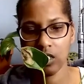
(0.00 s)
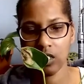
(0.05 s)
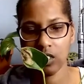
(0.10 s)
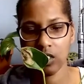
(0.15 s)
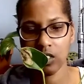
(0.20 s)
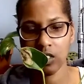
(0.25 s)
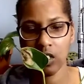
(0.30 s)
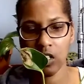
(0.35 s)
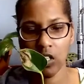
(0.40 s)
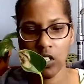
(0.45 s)

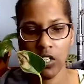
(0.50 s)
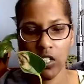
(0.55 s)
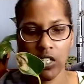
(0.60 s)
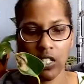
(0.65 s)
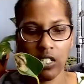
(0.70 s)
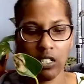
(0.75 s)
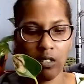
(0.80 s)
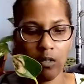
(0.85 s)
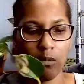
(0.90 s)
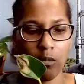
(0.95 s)

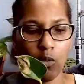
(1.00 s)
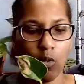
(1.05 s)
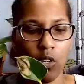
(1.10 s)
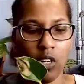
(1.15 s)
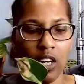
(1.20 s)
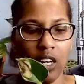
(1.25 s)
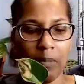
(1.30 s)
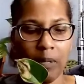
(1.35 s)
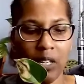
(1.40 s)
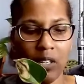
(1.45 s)
learn
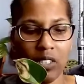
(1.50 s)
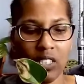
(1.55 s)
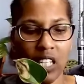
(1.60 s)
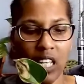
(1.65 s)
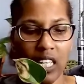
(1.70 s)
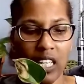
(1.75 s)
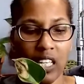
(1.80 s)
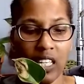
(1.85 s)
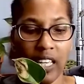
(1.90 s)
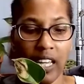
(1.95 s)
more about
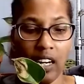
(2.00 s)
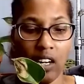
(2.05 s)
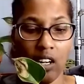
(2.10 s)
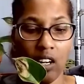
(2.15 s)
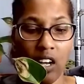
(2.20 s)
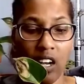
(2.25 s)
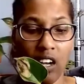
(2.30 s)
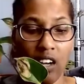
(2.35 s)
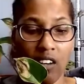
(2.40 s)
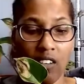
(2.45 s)
taking
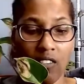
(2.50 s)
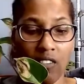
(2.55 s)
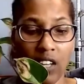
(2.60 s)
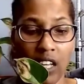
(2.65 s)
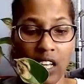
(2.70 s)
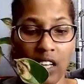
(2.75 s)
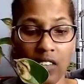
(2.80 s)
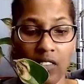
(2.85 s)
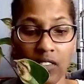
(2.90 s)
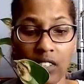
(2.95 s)
care of
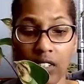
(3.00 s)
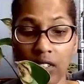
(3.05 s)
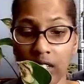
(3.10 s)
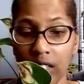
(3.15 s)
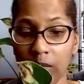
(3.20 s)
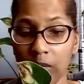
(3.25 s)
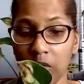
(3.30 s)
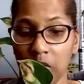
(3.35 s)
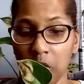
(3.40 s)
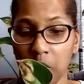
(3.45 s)

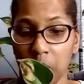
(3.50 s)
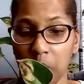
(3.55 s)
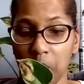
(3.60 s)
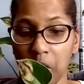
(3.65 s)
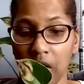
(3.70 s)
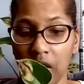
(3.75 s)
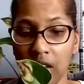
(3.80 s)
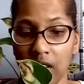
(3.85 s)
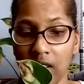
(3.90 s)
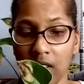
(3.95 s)
Etheriums,
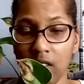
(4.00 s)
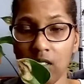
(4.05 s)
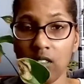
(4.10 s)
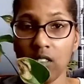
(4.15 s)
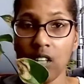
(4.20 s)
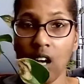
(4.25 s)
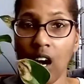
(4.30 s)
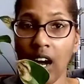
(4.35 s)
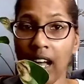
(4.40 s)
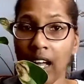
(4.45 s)

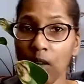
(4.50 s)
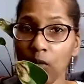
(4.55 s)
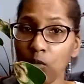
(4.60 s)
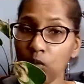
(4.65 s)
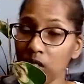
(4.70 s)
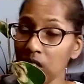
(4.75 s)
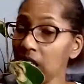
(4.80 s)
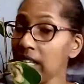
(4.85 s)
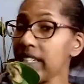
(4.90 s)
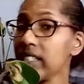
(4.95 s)
because I
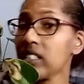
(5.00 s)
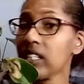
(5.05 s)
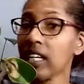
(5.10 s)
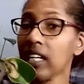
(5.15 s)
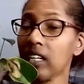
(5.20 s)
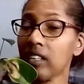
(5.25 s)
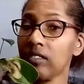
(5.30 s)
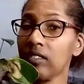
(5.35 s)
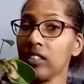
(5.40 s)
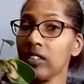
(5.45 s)
would like to get
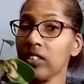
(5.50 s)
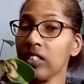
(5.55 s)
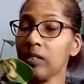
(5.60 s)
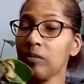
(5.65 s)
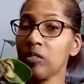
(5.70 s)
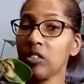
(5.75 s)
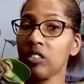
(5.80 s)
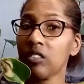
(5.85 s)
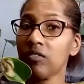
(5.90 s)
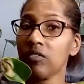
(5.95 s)

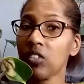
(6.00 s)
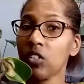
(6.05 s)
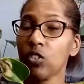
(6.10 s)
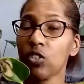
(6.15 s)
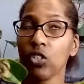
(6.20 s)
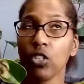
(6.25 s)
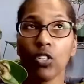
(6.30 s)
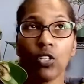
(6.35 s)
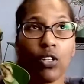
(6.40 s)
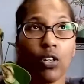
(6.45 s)
Etheriums in the future.